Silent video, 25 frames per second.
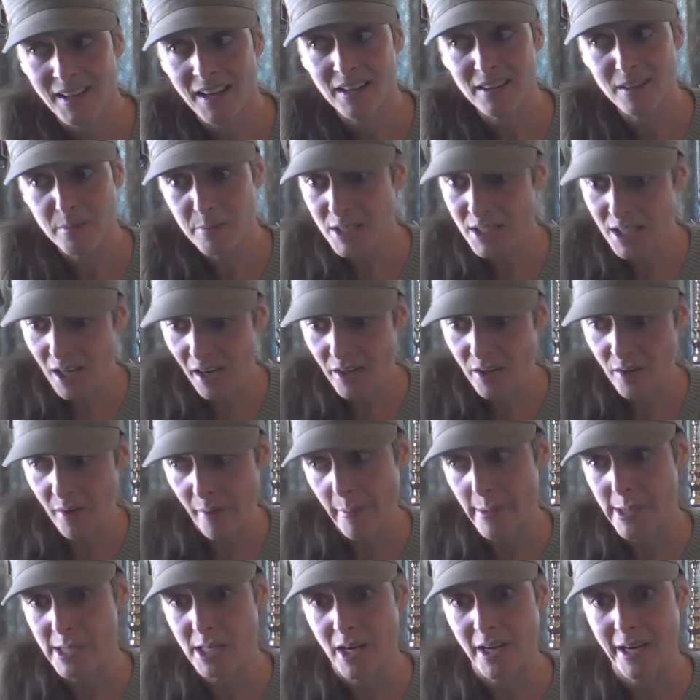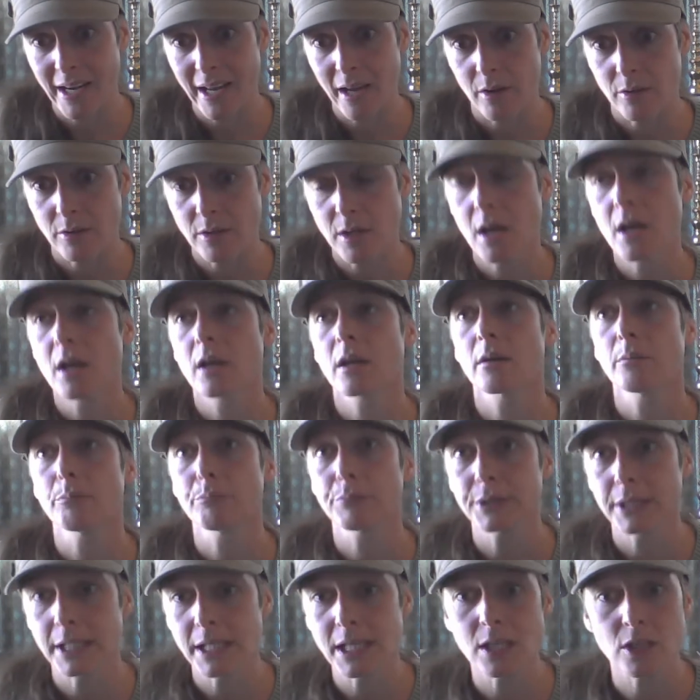And let me tell you how I got out.
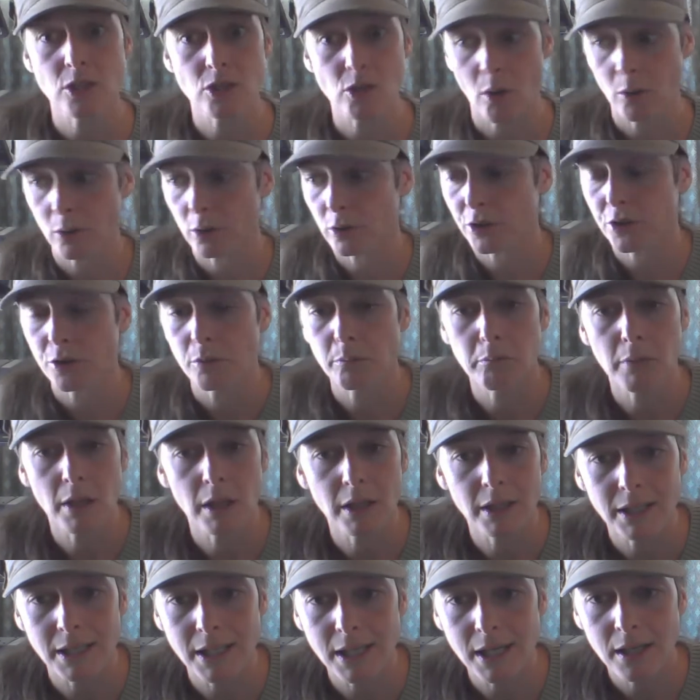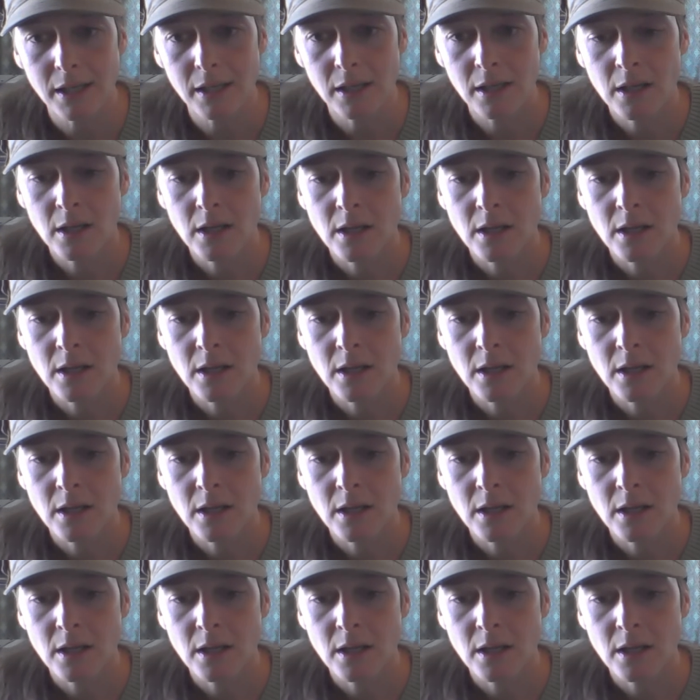Complete and total humility